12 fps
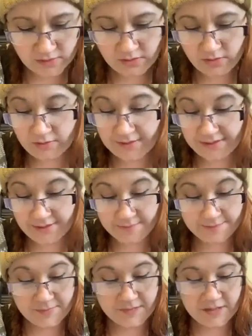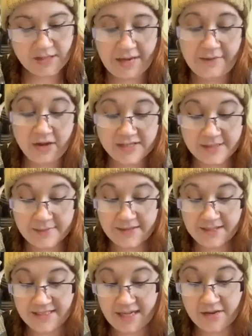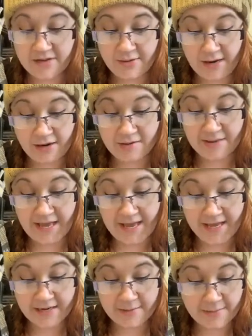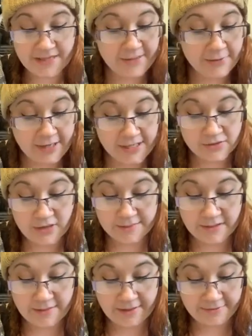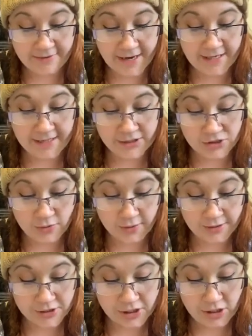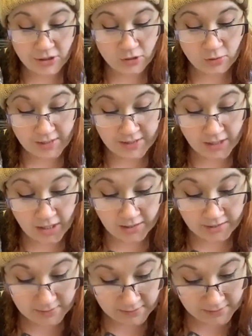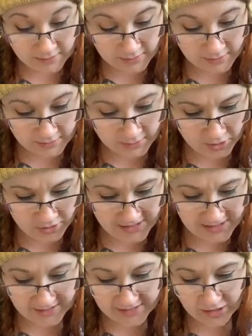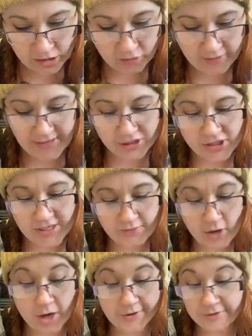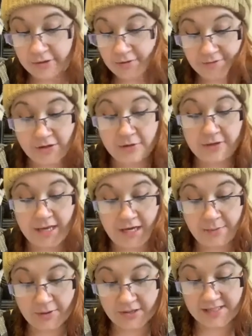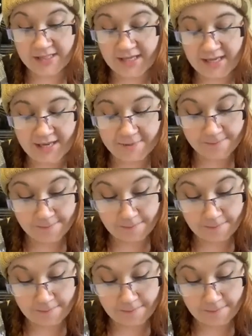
All right. I've got something to tell you, Harry began, but they were interrupted by Fred and George, who had looked in to congratulate Ron on infuriating Percy again.